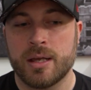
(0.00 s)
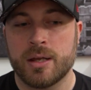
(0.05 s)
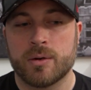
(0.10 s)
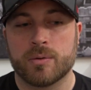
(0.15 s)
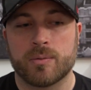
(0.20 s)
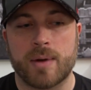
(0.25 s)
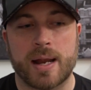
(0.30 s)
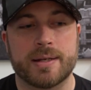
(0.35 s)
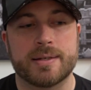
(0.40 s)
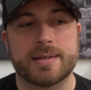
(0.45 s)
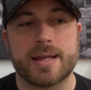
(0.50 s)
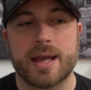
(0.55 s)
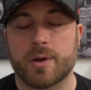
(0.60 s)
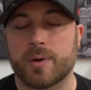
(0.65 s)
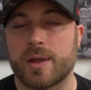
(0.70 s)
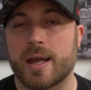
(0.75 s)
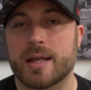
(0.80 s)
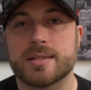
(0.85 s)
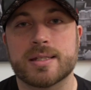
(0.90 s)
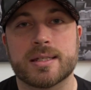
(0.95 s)
writing down
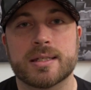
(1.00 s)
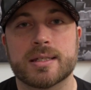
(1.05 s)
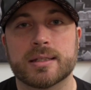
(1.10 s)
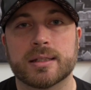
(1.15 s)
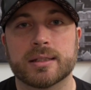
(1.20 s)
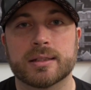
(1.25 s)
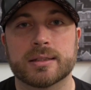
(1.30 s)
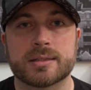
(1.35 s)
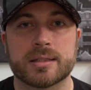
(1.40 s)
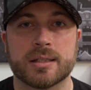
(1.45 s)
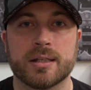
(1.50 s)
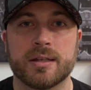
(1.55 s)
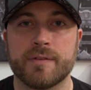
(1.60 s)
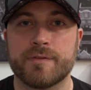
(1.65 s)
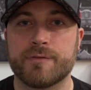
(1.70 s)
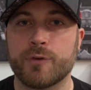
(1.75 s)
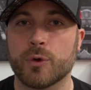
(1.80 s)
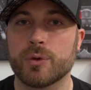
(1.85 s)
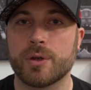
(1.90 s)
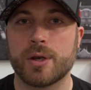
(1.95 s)
ideas,
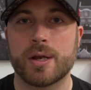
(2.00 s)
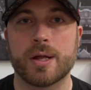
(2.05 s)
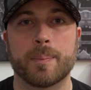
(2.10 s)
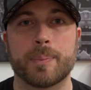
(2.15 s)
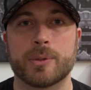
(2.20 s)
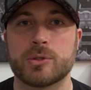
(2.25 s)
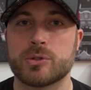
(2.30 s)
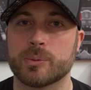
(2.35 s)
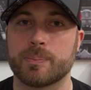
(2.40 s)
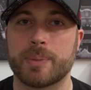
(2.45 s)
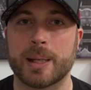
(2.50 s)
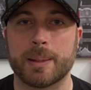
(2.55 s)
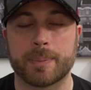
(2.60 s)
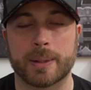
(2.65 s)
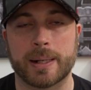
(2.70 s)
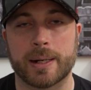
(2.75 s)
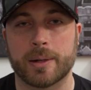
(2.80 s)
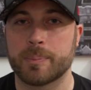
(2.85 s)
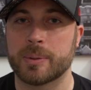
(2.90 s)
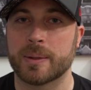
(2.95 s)
folding it up into a paper
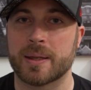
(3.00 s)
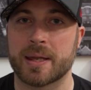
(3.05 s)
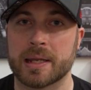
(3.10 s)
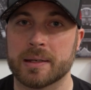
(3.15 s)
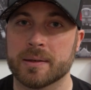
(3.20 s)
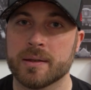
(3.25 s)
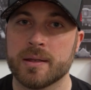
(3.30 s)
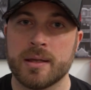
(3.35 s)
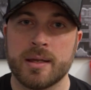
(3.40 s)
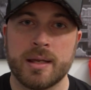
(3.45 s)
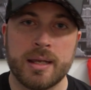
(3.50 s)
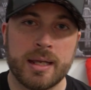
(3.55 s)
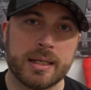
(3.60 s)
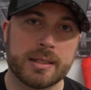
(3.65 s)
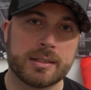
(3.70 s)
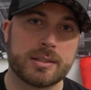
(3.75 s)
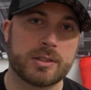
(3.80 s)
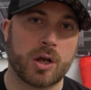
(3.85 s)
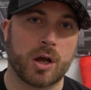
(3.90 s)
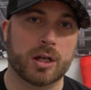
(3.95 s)
airplane,
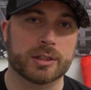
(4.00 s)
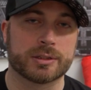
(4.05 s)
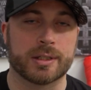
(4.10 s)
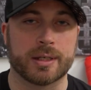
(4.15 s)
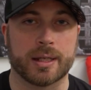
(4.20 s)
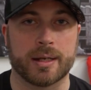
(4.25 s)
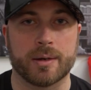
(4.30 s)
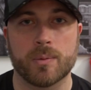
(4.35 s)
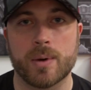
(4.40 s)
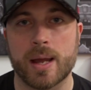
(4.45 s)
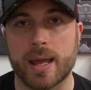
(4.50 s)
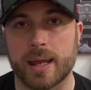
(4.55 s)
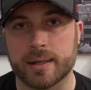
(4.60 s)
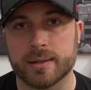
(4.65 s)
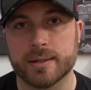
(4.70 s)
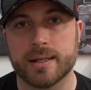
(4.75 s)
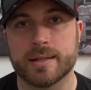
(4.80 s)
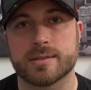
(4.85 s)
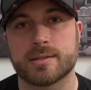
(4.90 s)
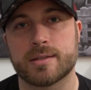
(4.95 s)
and tossing it away
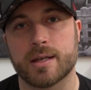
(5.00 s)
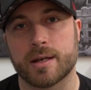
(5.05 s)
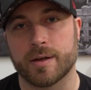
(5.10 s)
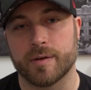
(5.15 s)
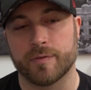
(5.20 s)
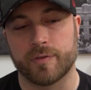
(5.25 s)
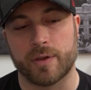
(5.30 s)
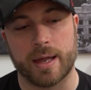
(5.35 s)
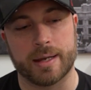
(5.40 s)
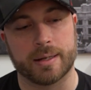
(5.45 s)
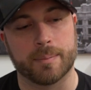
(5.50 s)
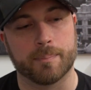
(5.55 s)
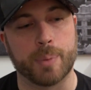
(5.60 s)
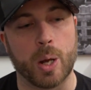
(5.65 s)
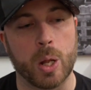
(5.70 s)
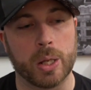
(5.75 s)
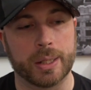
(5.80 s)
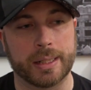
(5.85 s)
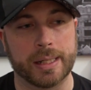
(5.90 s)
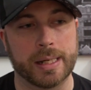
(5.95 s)
instead of like
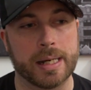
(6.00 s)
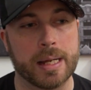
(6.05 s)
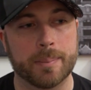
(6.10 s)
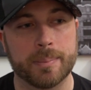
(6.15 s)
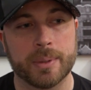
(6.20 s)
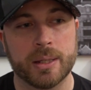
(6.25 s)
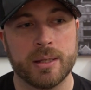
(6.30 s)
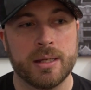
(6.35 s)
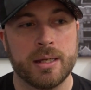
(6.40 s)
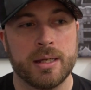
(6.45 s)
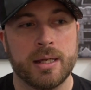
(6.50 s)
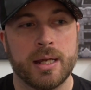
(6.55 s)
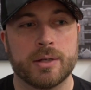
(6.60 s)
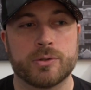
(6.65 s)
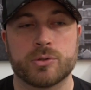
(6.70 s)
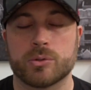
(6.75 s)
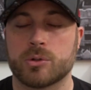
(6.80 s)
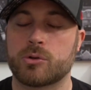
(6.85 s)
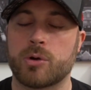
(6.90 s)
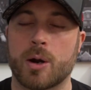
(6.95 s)
balling it up
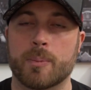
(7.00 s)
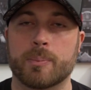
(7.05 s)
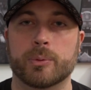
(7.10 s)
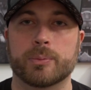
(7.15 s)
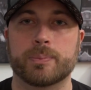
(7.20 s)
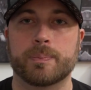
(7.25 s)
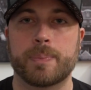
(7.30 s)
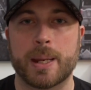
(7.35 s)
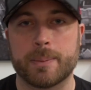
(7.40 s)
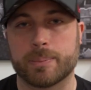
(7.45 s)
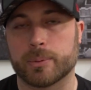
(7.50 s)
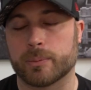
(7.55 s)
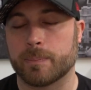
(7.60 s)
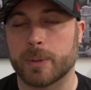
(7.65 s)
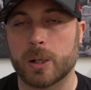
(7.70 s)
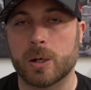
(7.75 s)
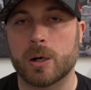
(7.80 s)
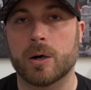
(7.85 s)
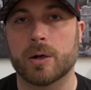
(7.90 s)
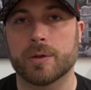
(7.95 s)
into a crumpled paper
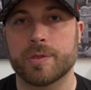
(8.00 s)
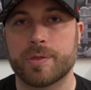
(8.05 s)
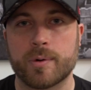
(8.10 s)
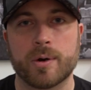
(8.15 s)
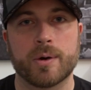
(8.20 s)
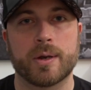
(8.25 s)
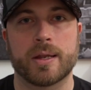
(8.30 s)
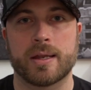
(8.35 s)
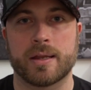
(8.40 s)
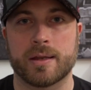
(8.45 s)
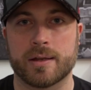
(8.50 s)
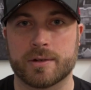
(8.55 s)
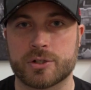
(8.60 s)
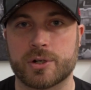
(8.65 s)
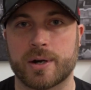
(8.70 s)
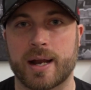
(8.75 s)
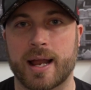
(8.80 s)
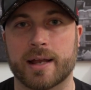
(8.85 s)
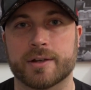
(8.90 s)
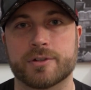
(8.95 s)
ball and throwing it in the
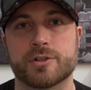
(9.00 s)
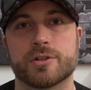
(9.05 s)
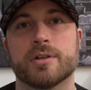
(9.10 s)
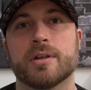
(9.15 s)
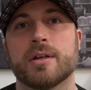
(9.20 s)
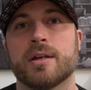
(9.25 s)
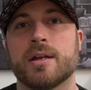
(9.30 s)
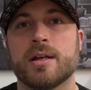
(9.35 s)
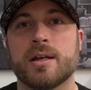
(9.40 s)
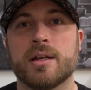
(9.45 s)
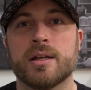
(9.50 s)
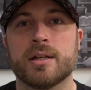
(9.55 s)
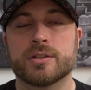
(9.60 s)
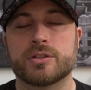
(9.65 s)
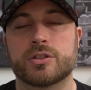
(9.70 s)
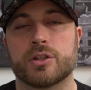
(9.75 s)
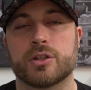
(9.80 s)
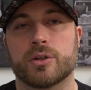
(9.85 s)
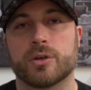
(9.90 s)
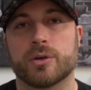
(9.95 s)
trash.
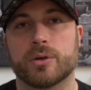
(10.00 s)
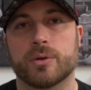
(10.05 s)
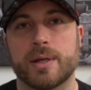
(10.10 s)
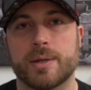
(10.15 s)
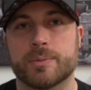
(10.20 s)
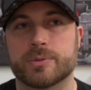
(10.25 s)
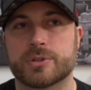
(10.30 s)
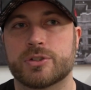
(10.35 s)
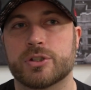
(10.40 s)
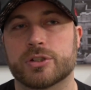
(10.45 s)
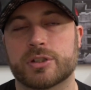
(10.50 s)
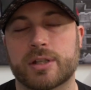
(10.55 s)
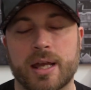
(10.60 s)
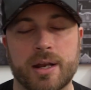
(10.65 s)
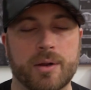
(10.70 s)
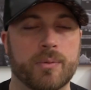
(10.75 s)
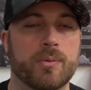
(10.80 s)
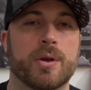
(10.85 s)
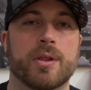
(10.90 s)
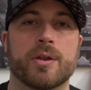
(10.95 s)
So it was just kind
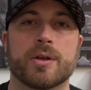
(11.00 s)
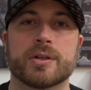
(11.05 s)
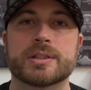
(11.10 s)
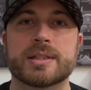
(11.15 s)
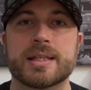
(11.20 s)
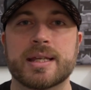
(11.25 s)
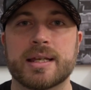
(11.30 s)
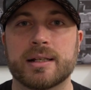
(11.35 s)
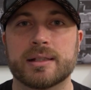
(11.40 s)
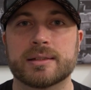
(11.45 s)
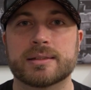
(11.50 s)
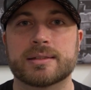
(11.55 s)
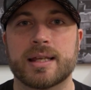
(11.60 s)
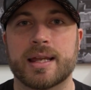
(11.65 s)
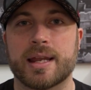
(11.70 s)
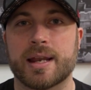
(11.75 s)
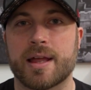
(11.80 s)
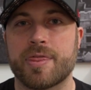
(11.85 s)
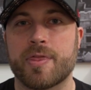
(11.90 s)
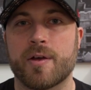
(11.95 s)
of one of those things,
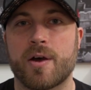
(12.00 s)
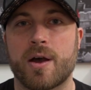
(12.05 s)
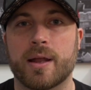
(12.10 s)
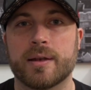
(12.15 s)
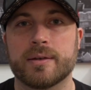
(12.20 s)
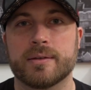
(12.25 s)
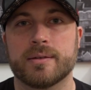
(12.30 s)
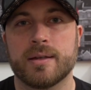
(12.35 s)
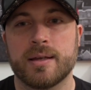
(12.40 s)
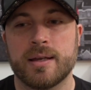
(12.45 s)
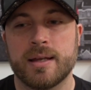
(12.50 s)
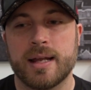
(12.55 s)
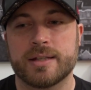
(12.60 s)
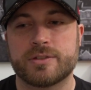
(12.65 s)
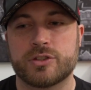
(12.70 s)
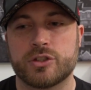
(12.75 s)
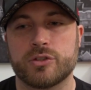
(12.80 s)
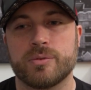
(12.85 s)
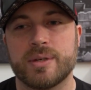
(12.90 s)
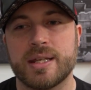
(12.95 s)
and I thought
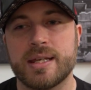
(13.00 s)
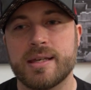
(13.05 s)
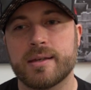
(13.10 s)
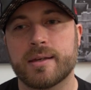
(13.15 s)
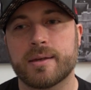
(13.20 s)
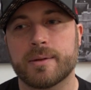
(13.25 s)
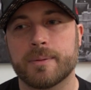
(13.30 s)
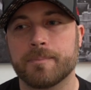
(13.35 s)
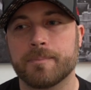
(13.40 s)
it's unique.